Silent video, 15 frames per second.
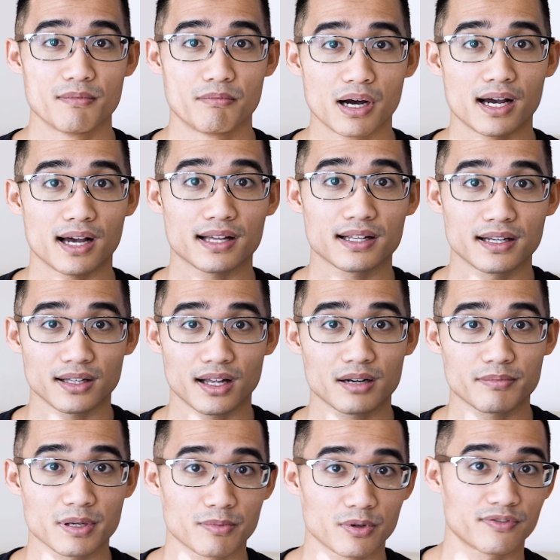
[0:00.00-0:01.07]
But a lot
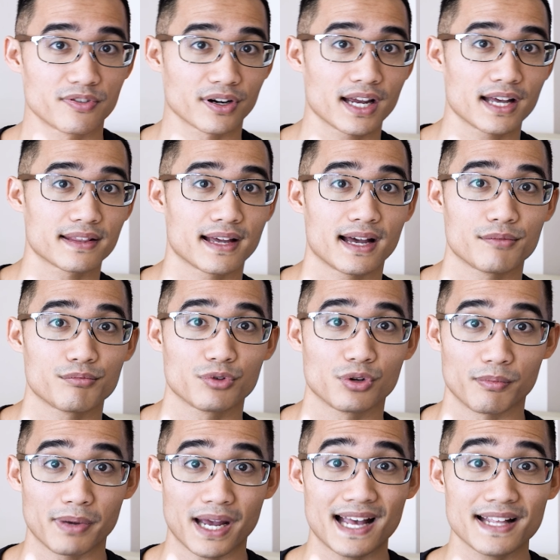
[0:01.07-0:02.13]
of people forget that,
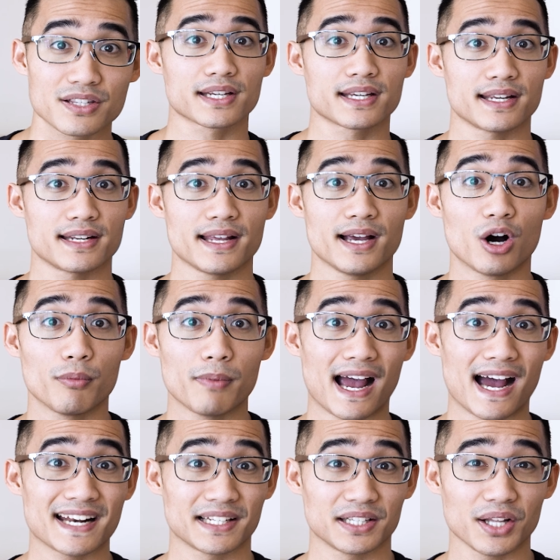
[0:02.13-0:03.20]
bands can help
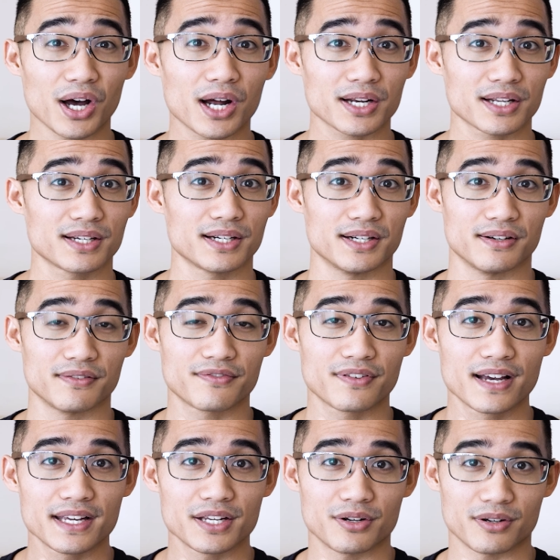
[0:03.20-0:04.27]
add a lot of
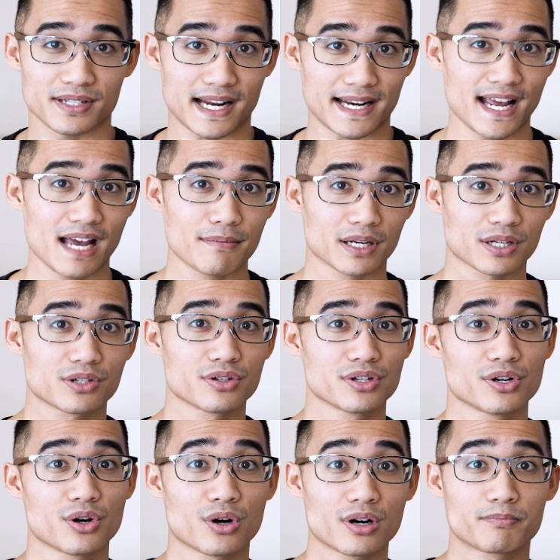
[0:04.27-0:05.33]
dynamic to
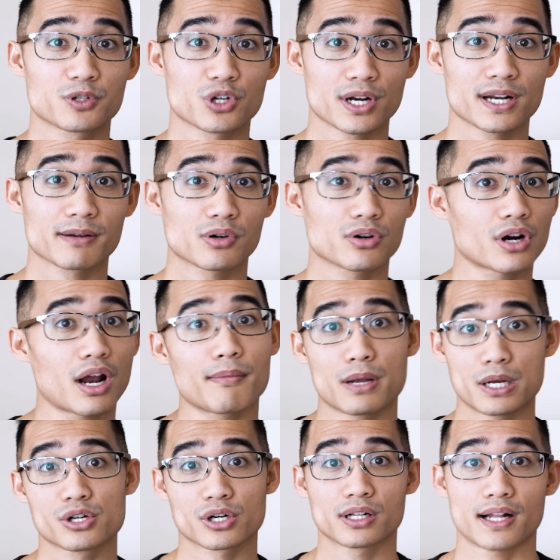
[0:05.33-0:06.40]
your training program
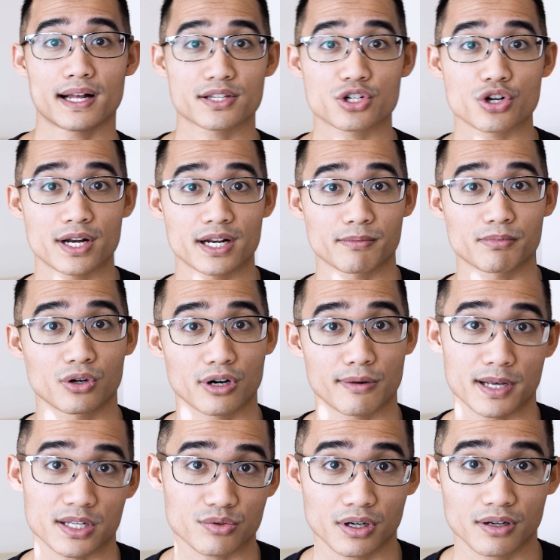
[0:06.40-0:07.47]
and your client's training
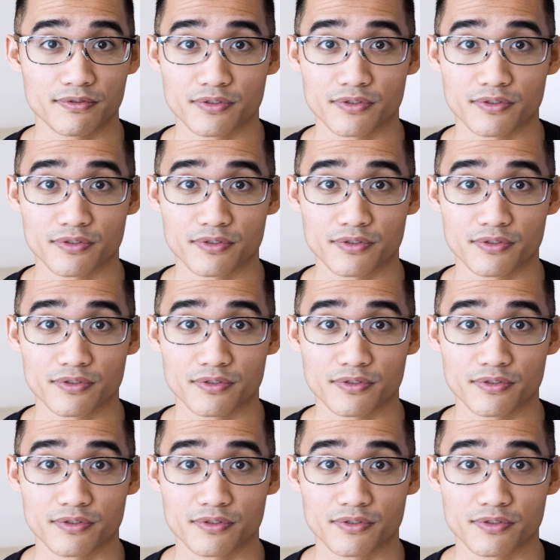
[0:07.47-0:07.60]
program as well.